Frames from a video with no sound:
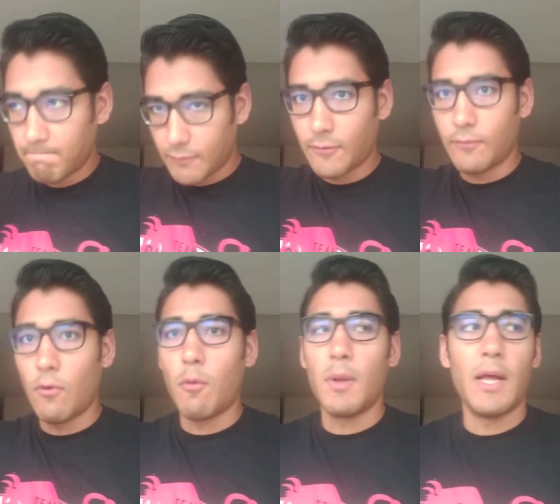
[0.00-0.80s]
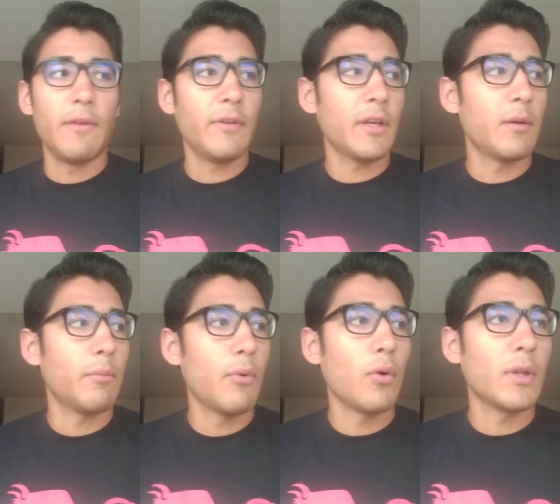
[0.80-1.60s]
formalized it, kind
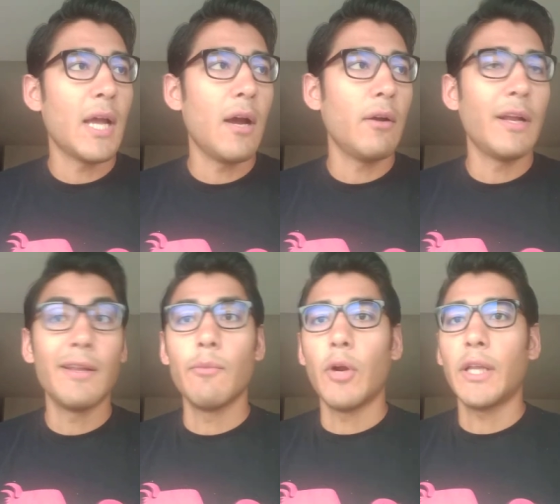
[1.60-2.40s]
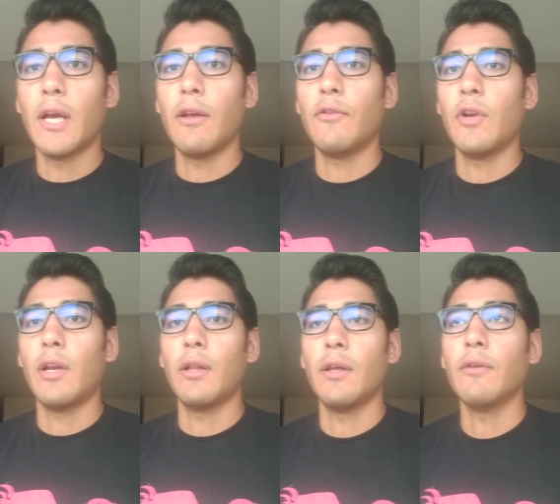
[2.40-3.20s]
of broke down. I did break down
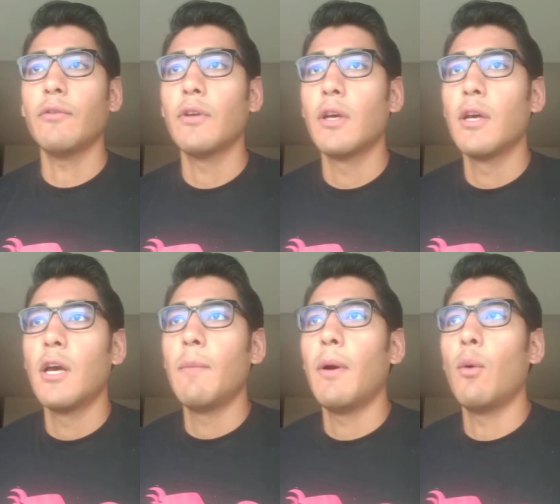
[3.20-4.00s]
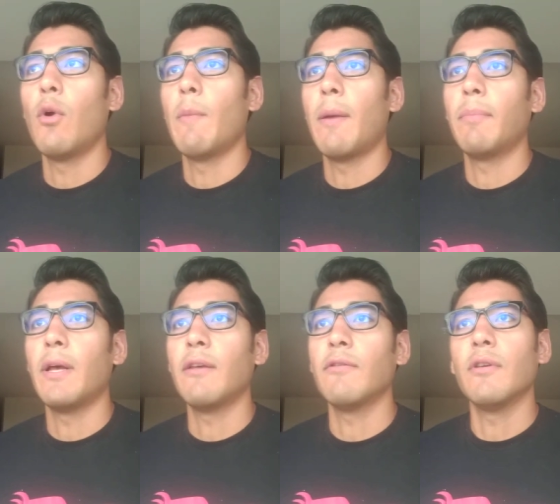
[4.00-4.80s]
yesterday, Liz, about where my
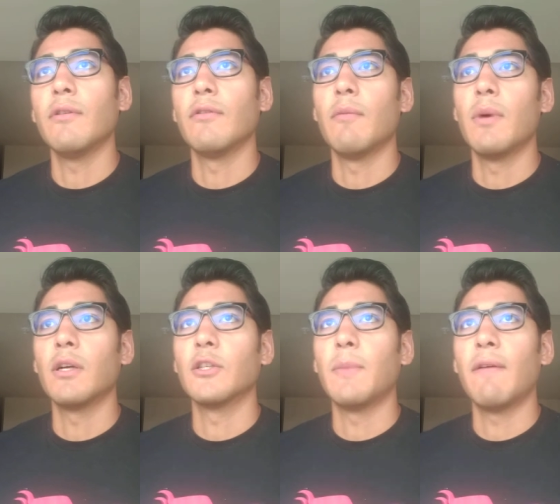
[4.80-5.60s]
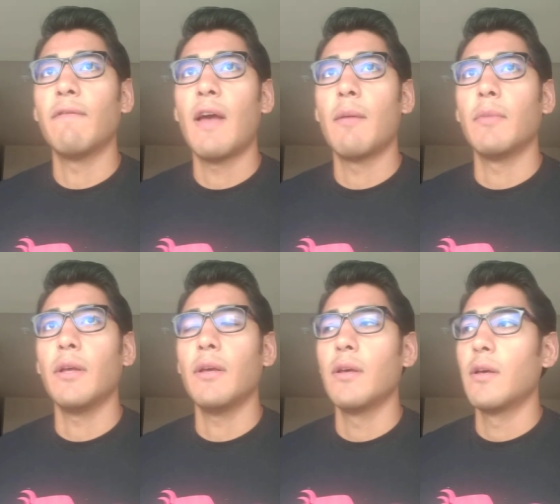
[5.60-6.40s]
place is amongst my
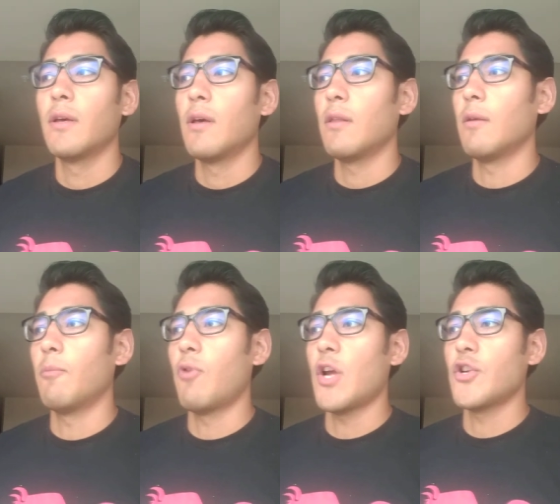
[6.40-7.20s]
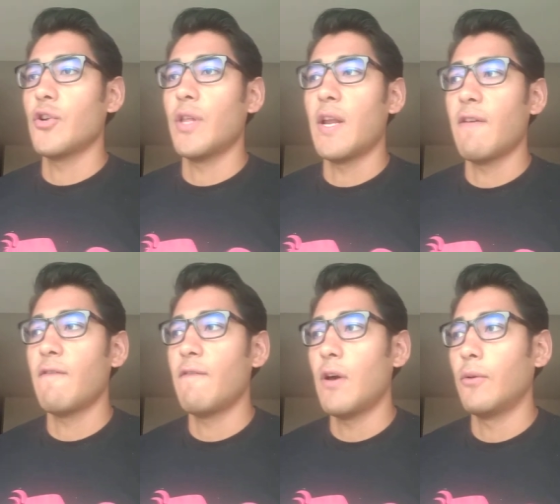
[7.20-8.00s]
family, the pressure that i
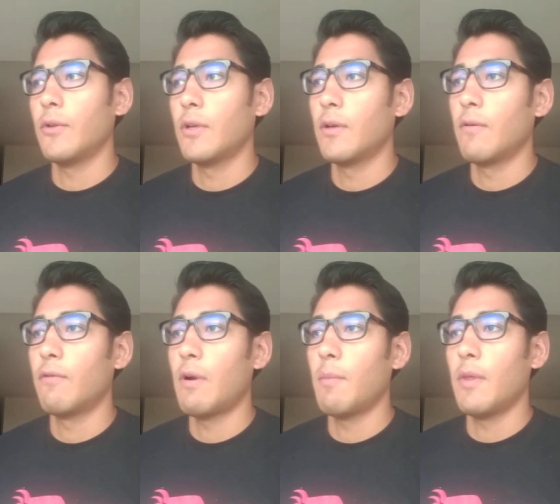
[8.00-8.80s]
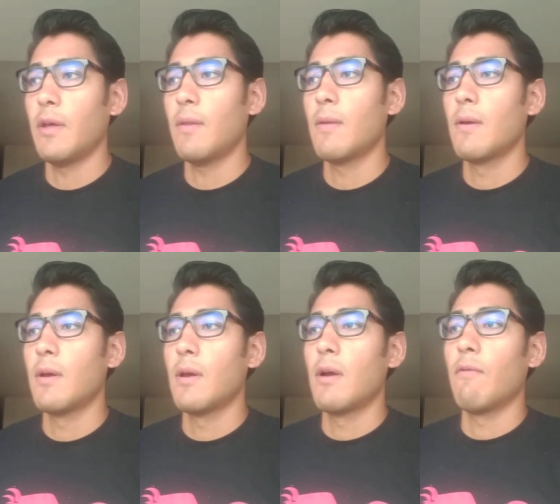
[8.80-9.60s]
felt from them,
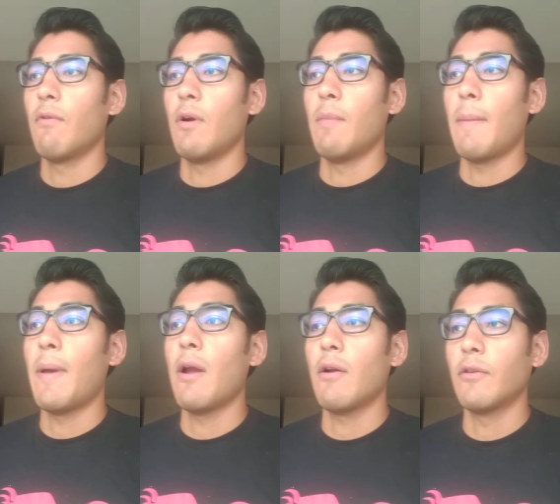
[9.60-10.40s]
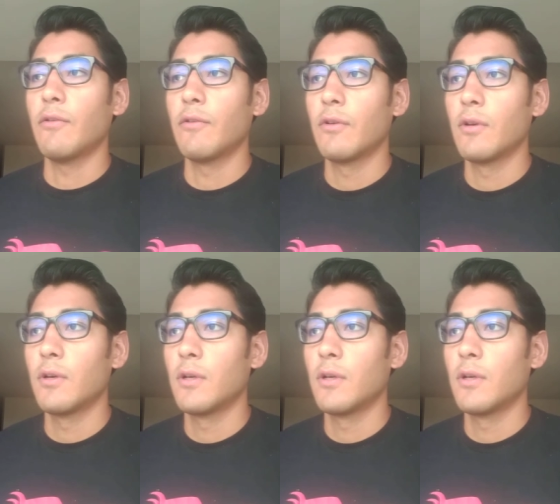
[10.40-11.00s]
from my parents,